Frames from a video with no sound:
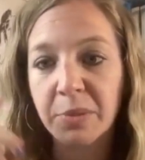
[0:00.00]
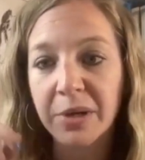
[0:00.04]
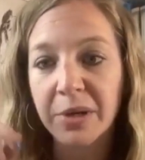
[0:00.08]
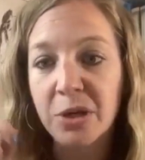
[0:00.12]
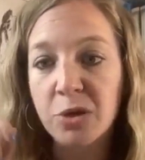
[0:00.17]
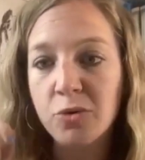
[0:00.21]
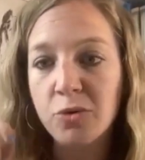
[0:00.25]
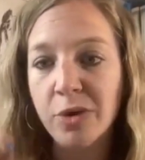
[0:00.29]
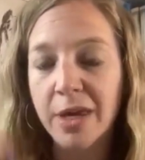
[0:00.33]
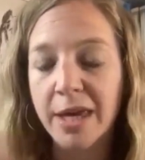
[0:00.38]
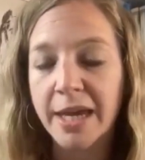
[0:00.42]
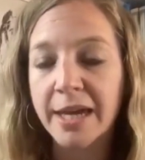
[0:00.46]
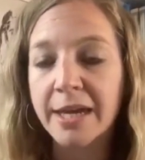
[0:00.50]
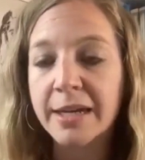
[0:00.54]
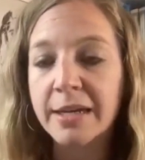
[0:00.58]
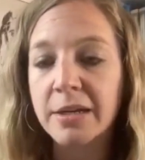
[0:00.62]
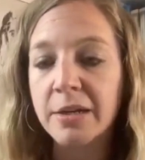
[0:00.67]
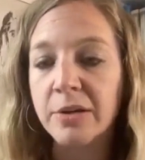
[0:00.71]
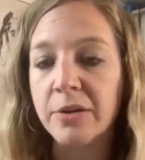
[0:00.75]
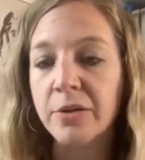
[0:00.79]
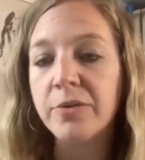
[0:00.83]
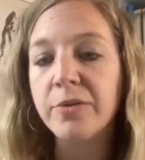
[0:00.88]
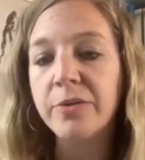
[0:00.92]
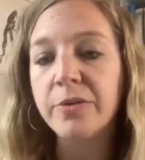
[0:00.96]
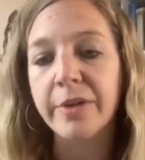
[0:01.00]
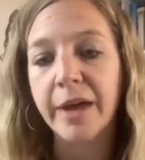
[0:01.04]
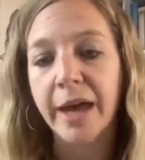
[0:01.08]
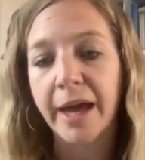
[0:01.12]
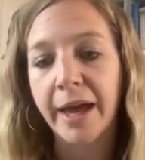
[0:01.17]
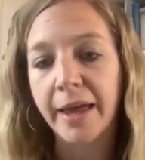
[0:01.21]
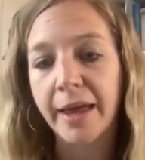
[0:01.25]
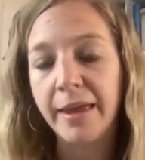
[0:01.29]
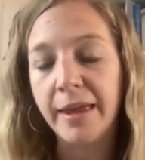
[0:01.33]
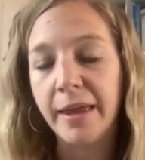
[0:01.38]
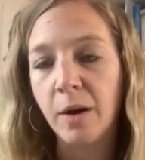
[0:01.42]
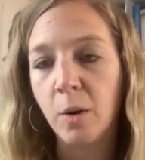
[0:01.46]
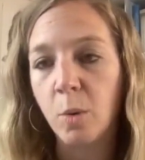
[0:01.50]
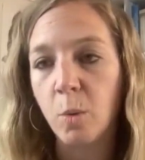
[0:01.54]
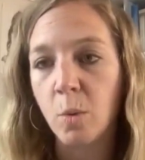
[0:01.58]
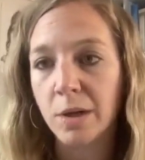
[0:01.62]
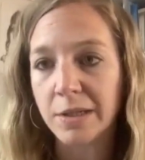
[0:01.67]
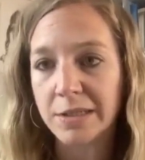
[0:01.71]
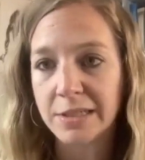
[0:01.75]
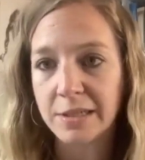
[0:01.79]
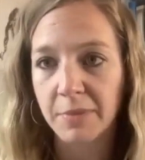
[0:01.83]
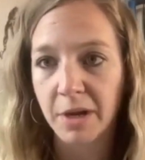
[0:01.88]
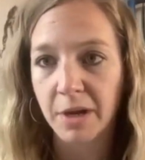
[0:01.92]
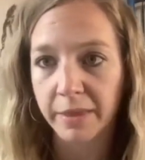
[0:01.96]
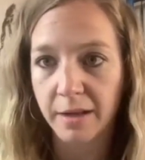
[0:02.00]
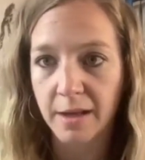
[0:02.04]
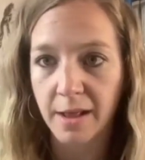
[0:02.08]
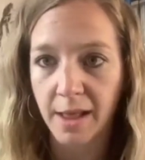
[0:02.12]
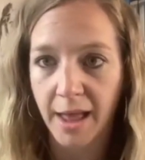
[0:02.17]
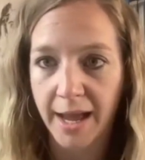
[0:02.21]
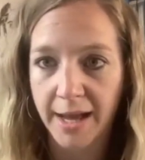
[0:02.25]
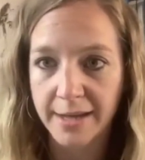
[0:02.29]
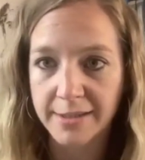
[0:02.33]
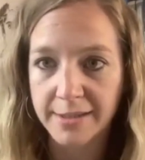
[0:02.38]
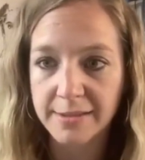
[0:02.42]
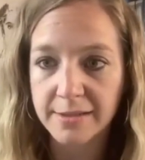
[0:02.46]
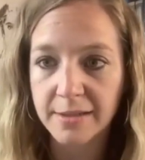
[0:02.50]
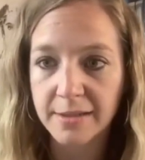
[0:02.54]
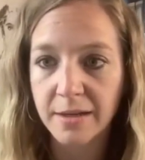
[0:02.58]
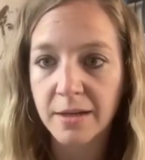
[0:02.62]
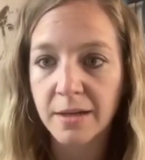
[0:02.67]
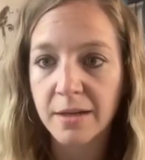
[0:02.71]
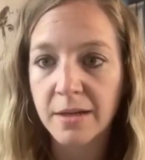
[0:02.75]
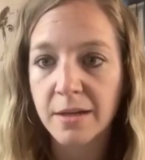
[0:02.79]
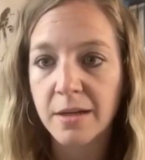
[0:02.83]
But you can't do that in a once a month class.